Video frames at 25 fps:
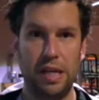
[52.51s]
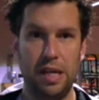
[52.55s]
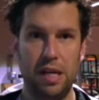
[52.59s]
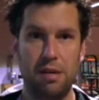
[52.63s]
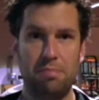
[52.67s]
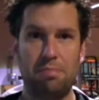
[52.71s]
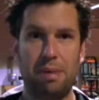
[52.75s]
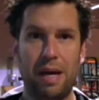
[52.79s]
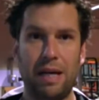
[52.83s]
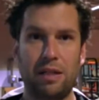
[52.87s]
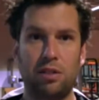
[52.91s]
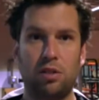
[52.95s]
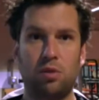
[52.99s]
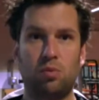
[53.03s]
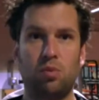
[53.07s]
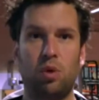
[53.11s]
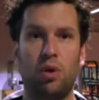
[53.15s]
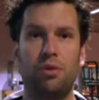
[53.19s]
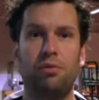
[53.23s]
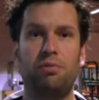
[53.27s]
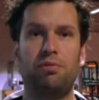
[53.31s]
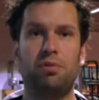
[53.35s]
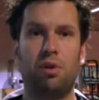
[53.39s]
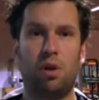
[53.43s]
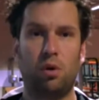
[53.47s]
in a back
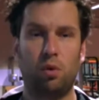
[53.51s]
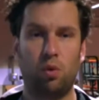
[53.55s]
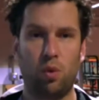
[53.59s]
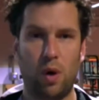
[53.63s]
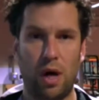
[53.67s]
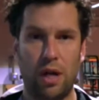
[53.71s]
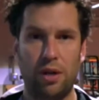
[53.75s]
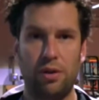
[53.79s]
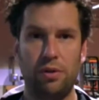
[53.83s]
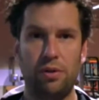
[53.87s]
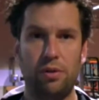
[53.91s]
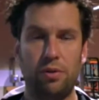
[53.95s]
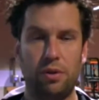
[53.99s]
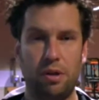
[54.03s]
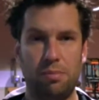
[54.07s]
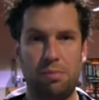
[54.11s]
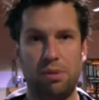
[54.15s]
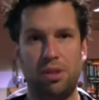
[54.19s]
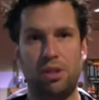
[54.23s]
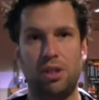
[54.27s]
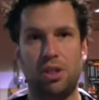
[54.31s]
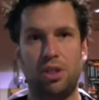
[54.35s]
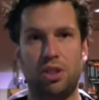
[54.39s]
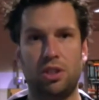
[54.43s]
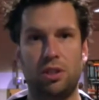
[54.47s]
squat for 1
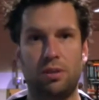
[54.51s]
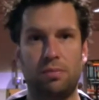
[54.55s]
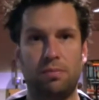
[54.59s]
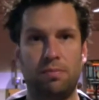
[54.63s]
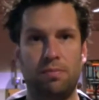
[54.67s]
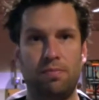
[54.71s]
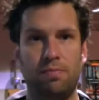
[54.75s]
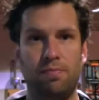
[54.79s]
repetition.